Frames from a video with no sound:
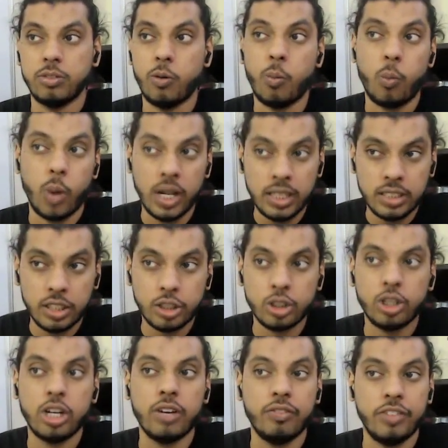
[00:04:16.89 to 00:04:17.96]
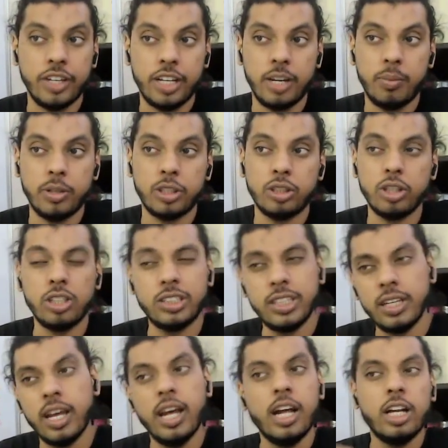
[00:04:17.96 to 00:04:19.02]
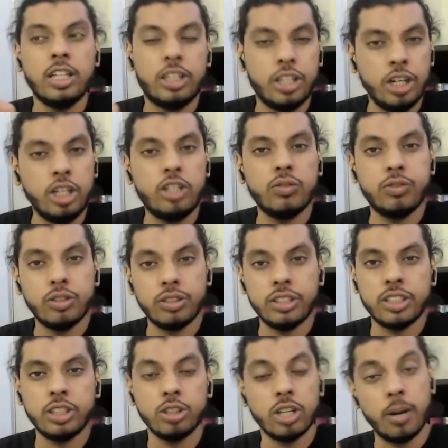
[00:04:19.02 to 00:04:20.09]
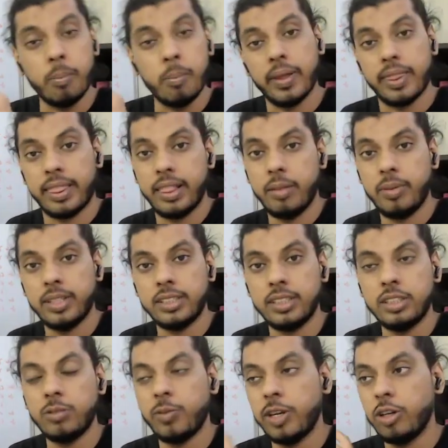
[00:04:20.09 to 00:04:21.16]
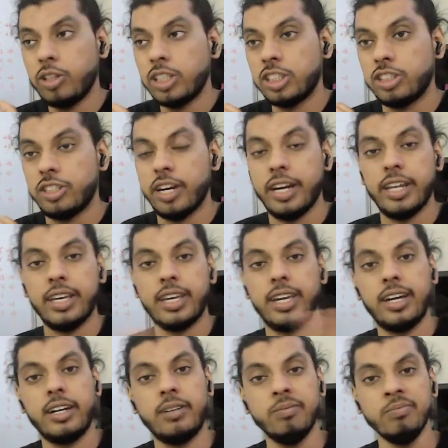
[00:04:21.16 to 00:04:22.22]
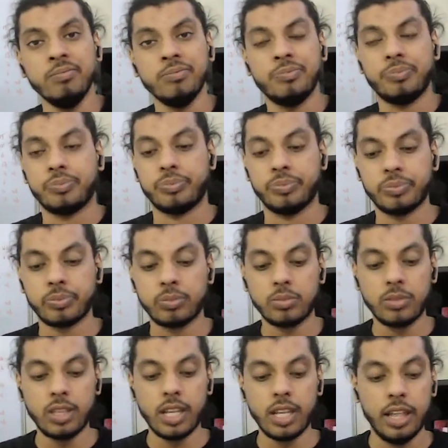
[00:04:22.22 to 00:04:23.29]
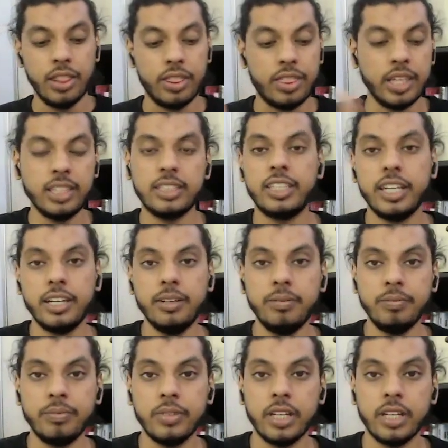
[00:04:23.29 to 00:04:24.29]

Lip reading: one session on a weekly basis, or say 3 to 4 sessions on a monthly basis, where you just dedicate this day